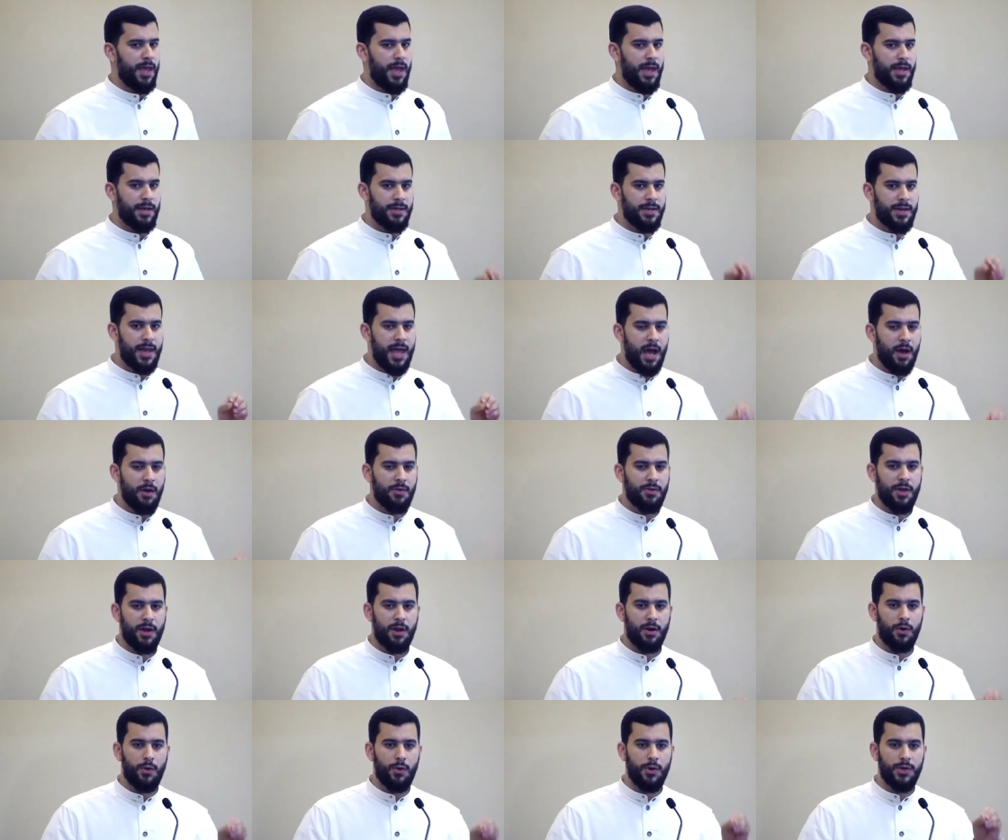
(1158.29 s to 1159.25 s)
and now
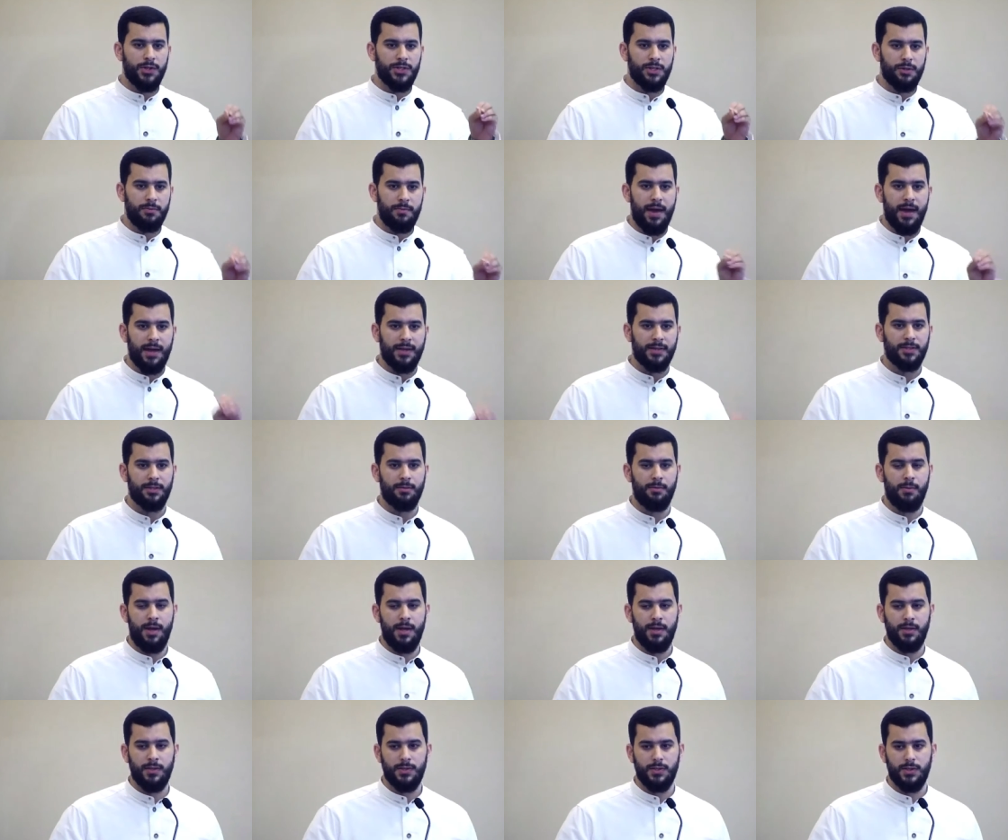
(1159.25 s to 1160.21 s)
they are going to
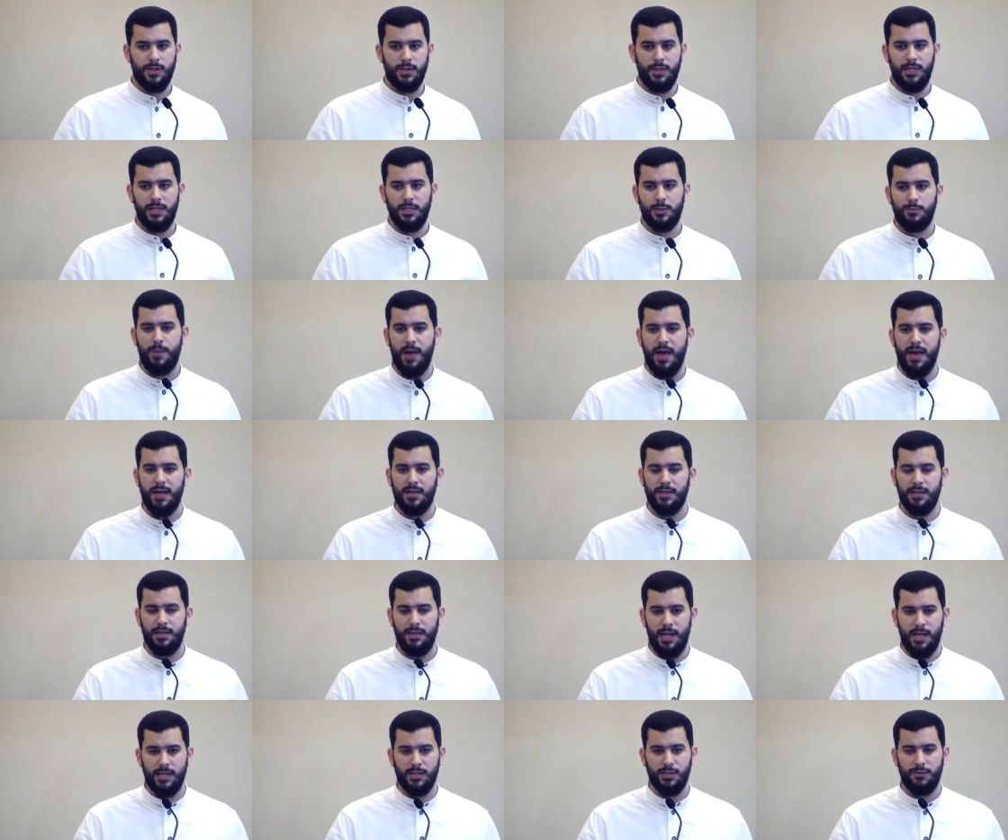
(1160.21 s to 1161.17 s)
maximize these
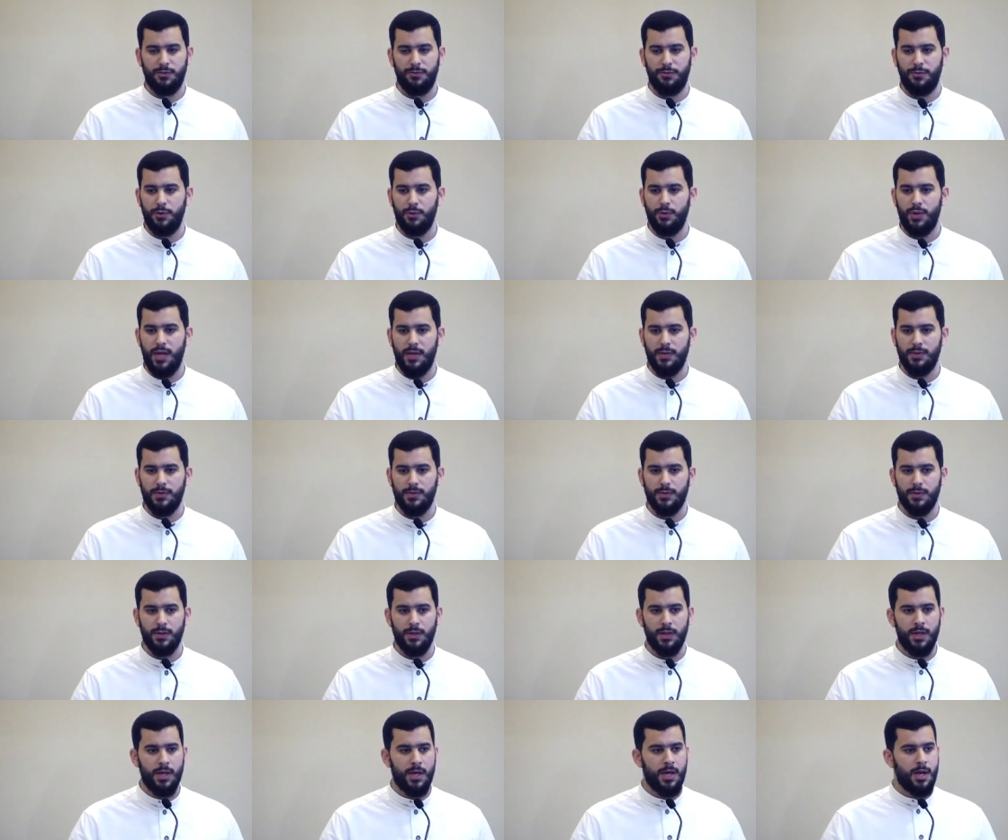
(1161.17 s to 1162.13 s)
next few days.
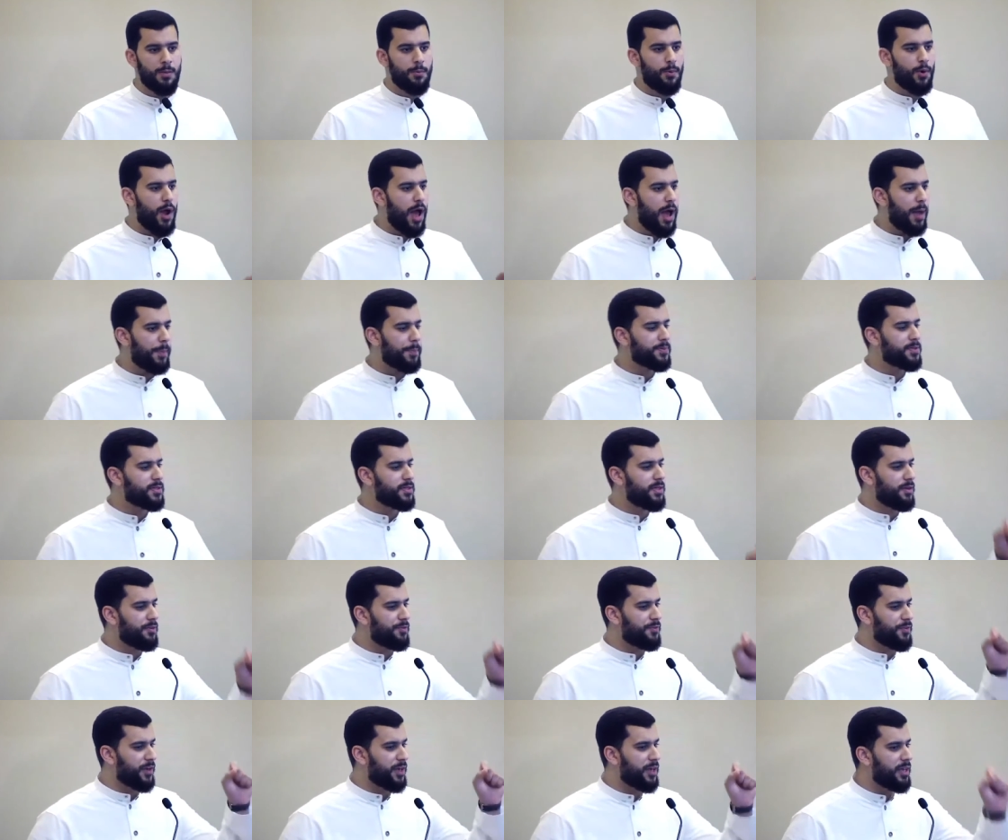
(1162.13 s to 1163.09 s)
Perhaps
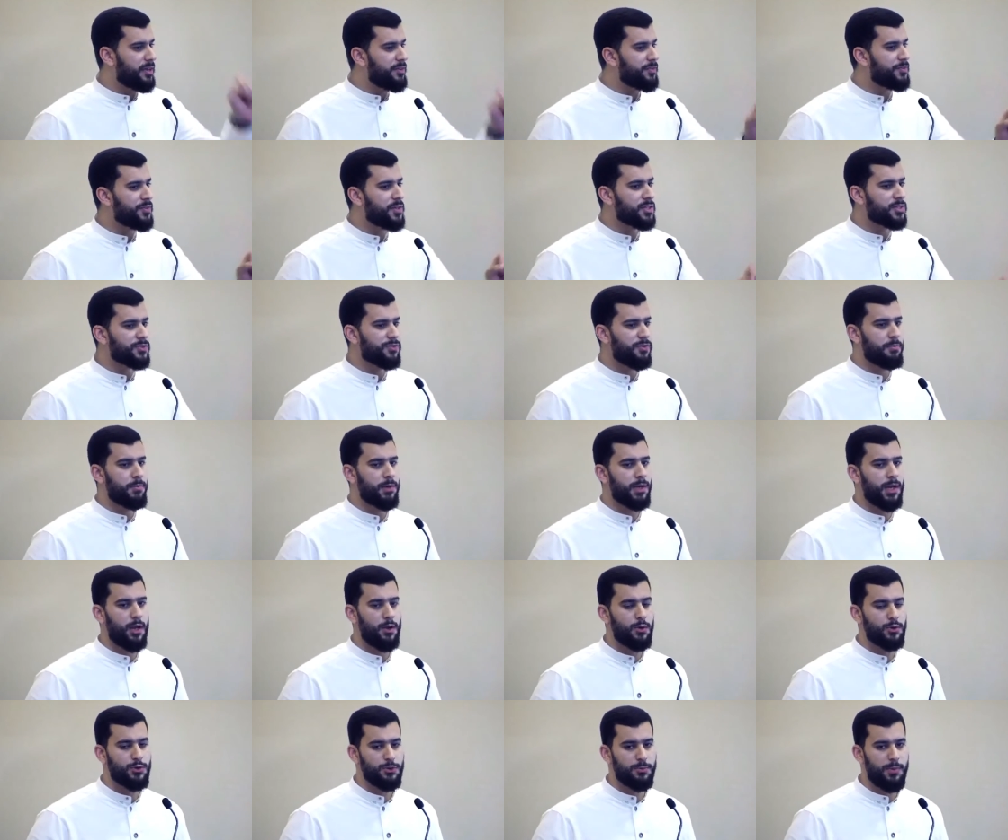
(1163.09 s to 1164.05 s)
their forgiveness from
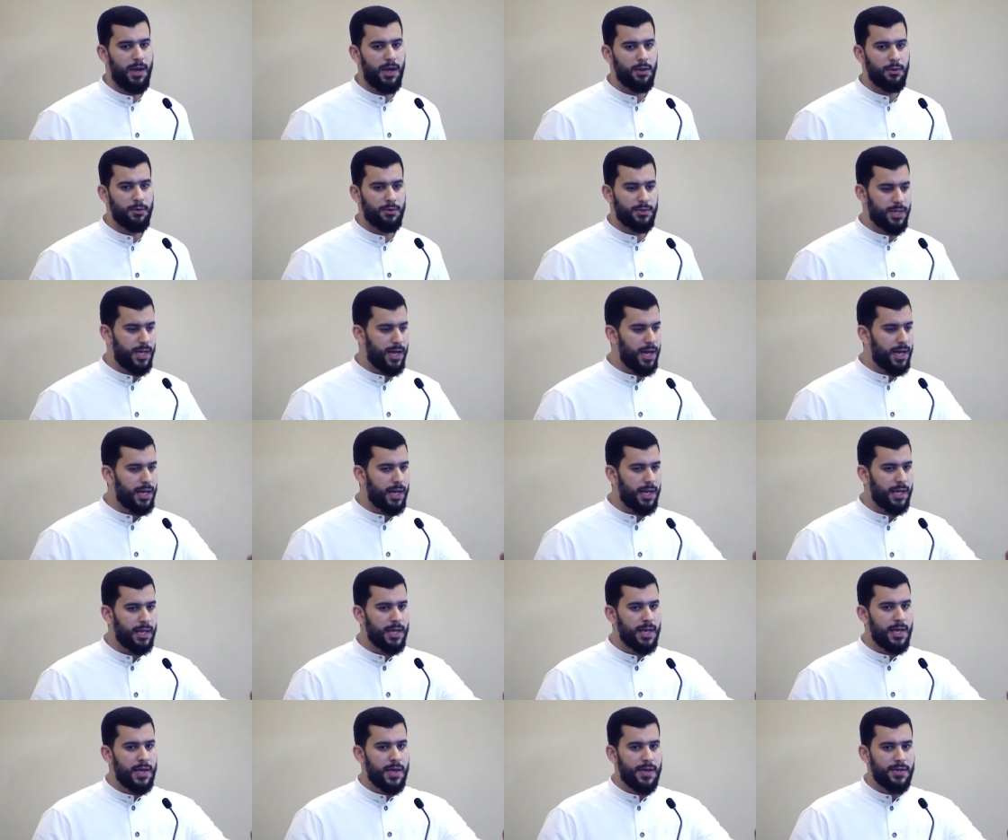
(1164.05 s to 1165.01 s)
Allah subhanahu wa
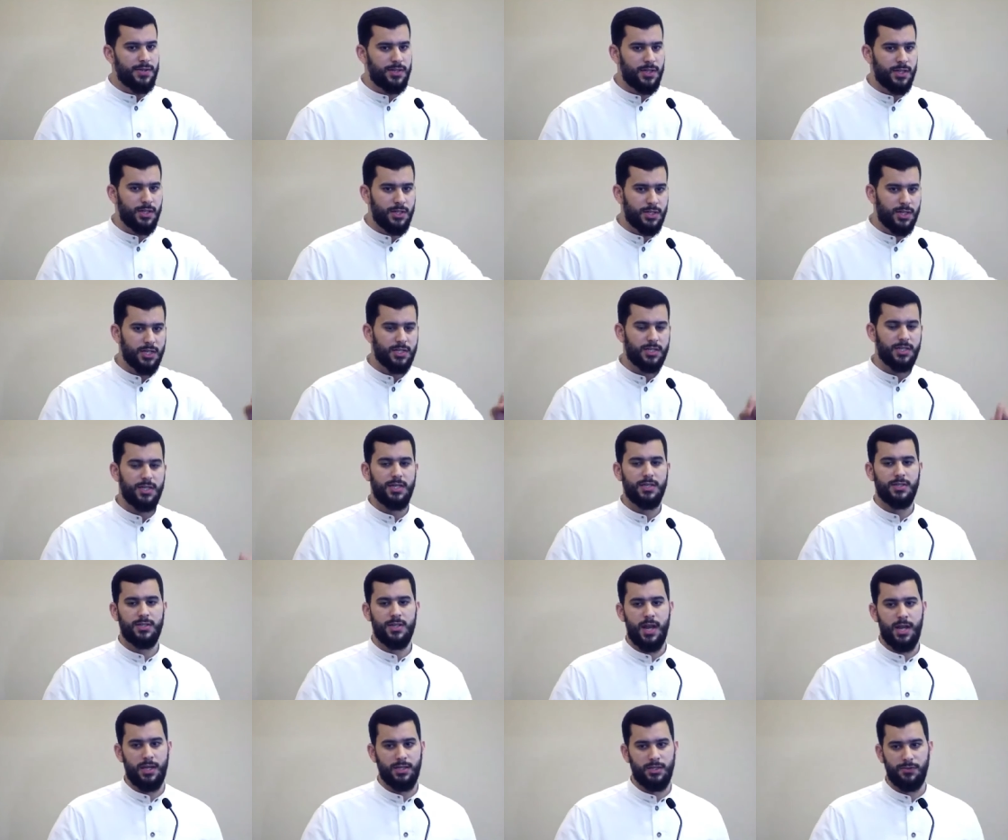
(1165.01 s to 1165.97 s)
ta'ala is in just these
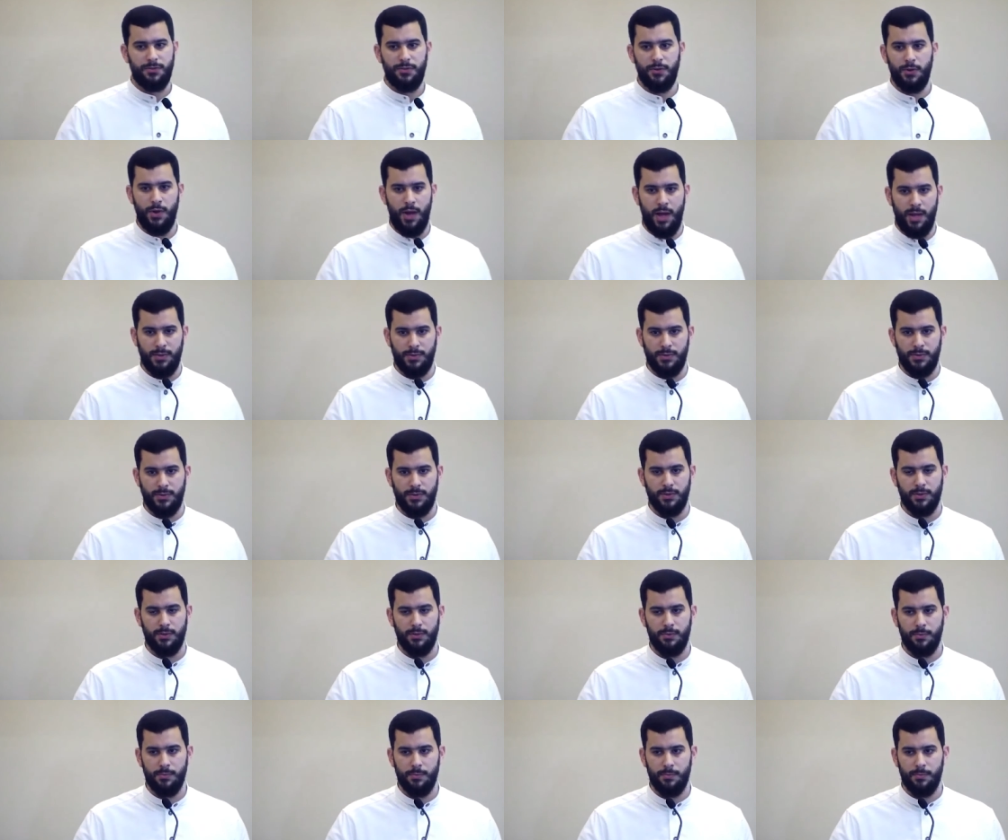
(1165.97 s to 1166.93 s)
next few nights.